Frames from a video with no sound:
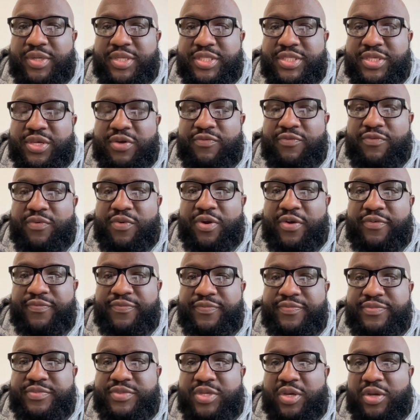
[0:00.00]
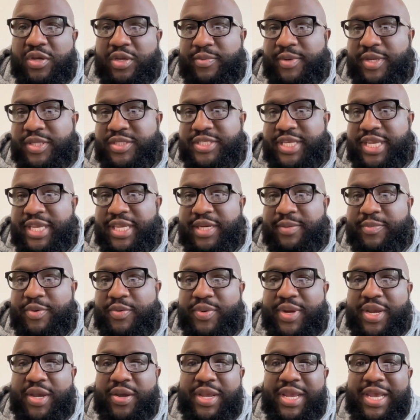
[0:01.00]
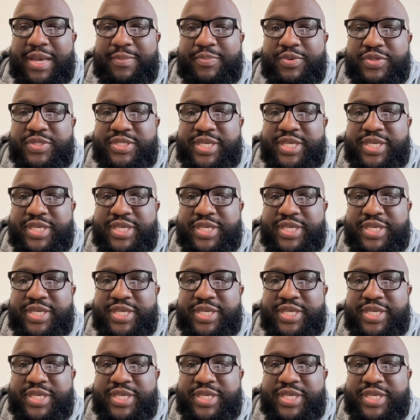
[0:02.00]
and so forth, talking about taking them around Apple's